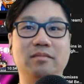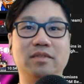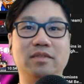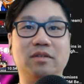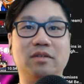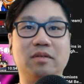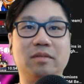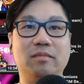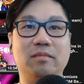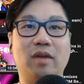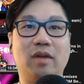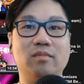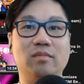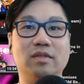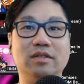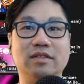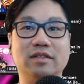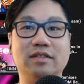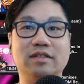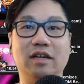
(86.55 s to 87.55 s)
doing
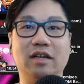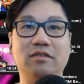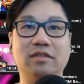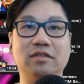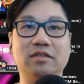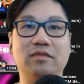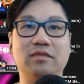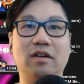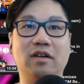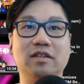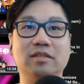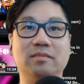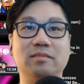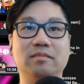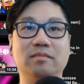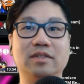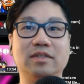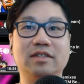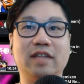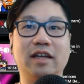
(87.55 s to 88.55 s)
marbles stuff as far as
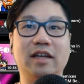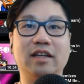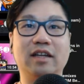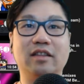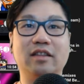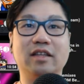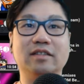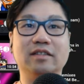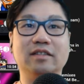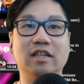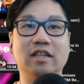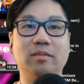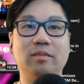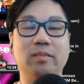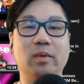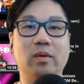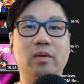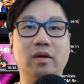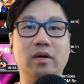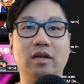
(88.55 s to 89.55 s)
setting things up
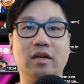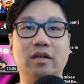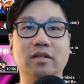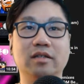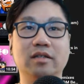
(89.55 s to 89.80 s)
or